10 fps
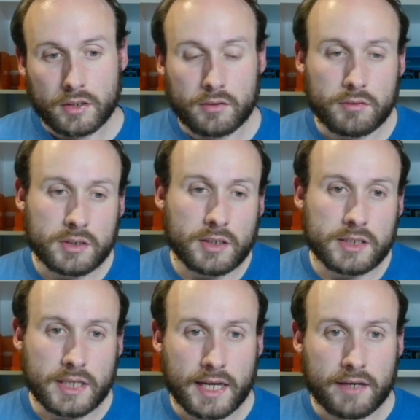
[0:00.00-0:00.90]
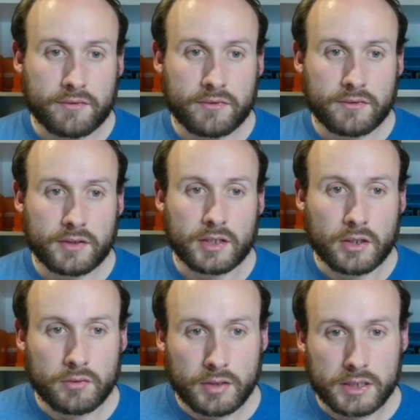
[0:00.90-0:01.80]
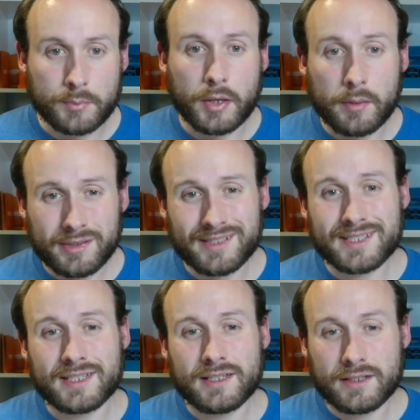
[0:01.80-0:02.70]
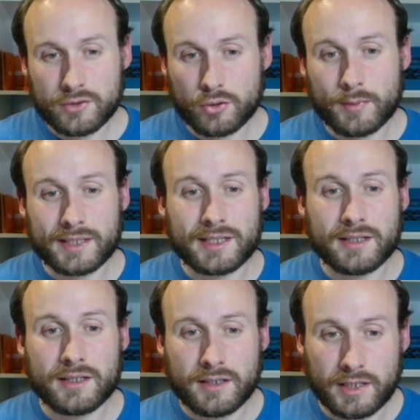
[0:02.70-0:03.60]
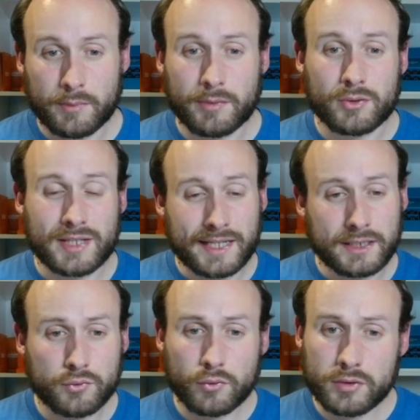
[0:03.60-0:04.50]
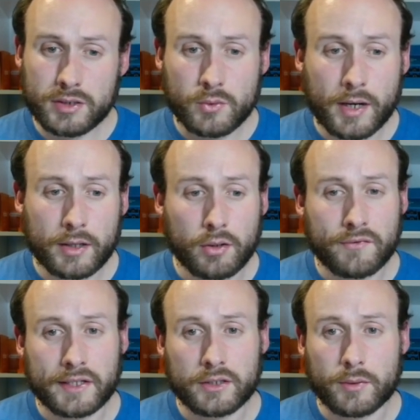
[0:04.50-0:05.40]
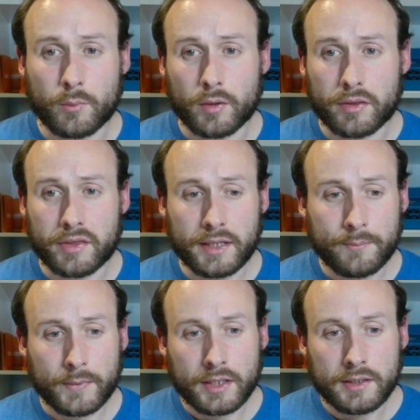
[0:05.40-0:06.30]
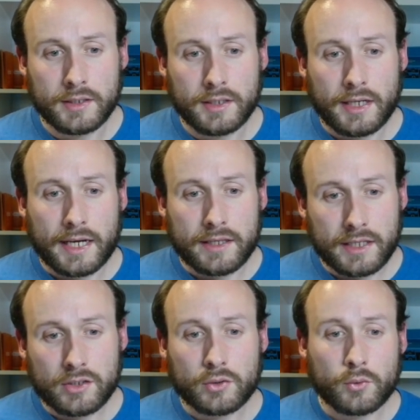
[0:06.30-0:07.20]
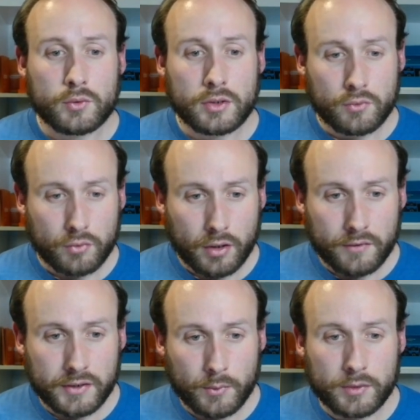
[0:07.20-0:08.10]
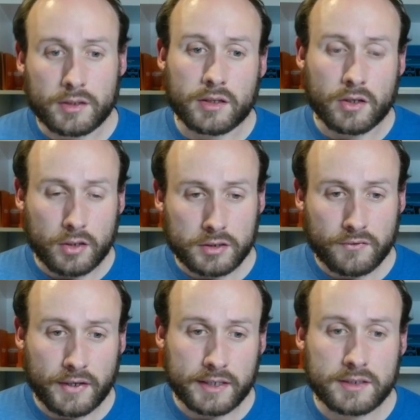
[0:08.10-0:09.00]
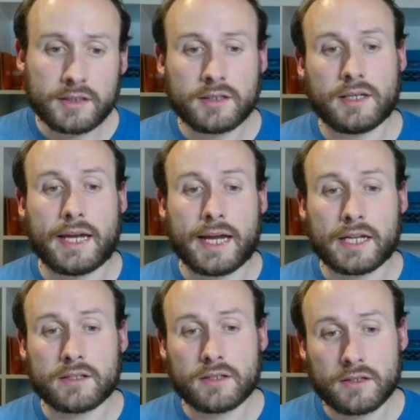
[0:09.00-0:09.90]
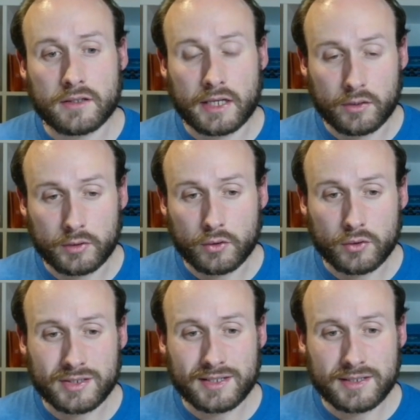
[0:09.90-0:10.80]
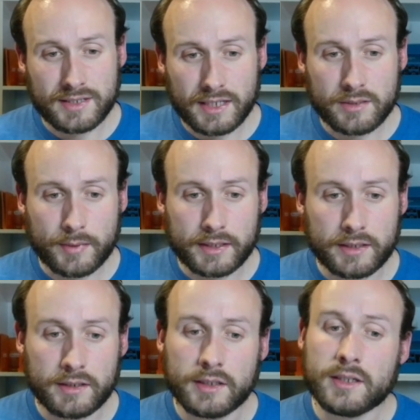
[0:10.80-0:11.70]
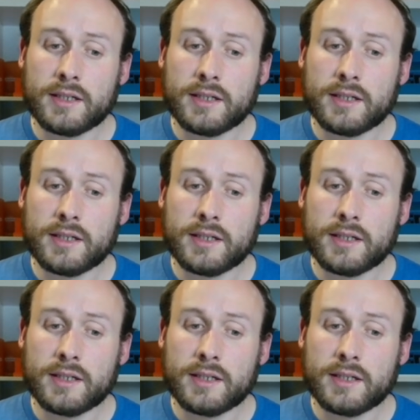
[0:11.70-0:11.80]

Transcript: So it's nice to have, it's a permanent, 2 mana, it mills and it draws. It's quite a lot of value in one thing. And then you can also craft it with another artifact, and that only costs 6 mana.